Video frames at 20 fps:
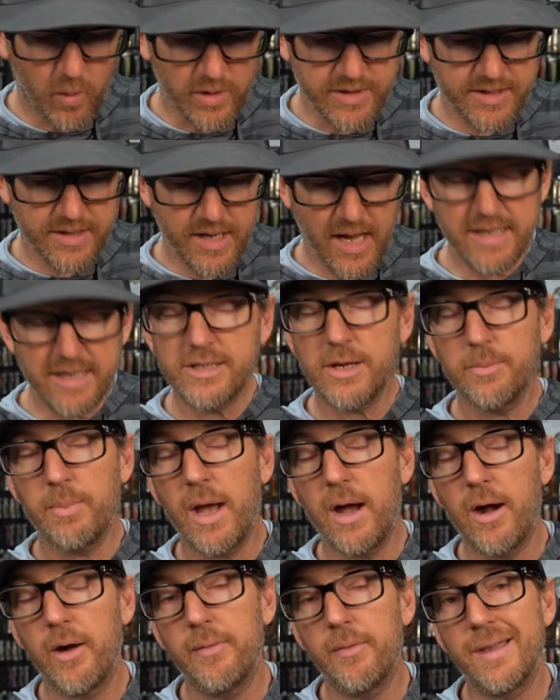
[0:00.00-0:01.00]
what's nice
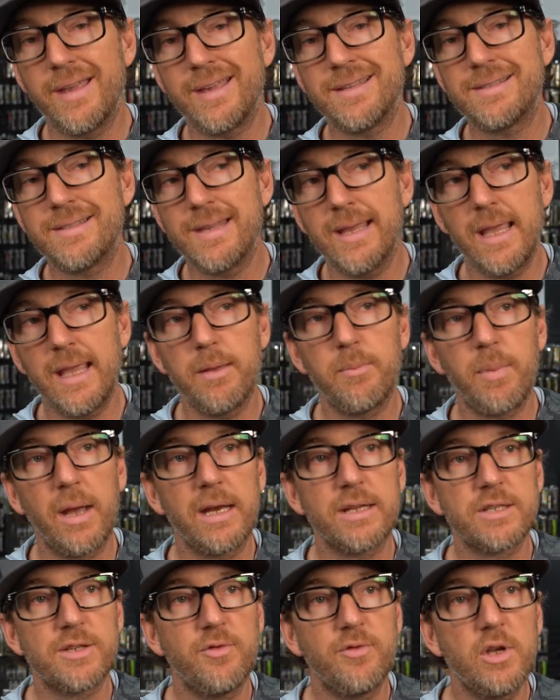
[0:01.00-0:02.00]
about a sinking
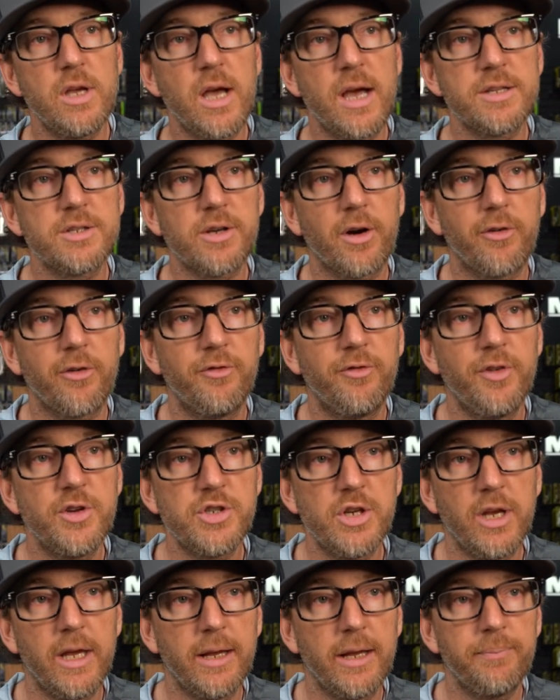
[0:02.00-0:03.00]
bait is if you guys are
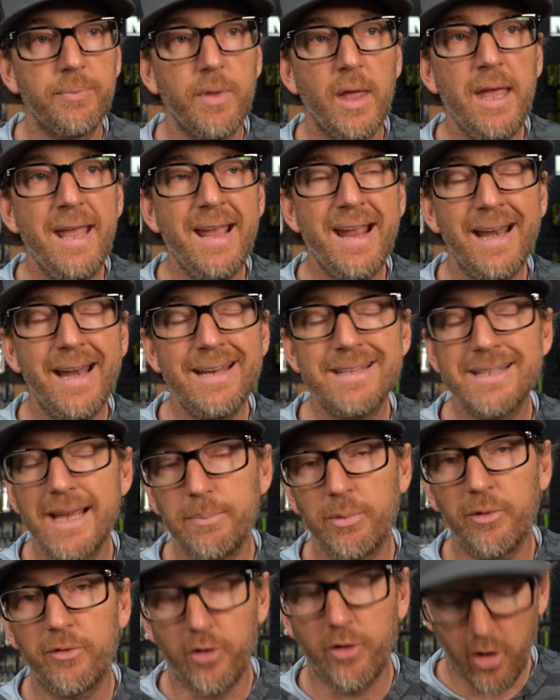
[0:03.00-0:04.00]
fishing any
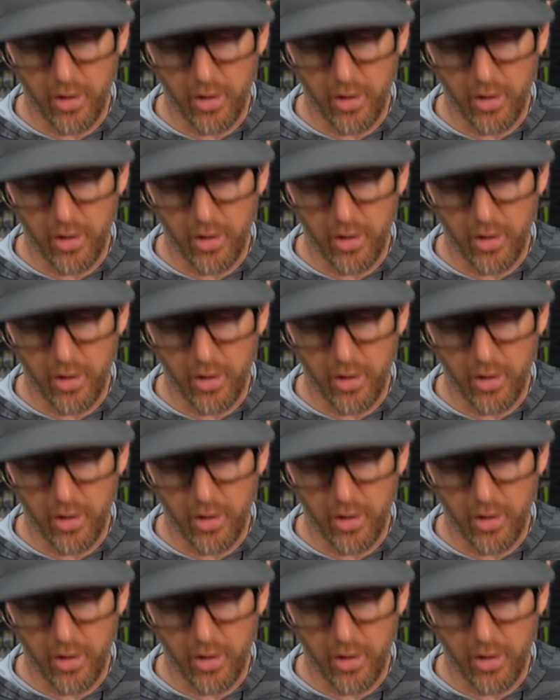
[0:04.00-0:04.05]
type of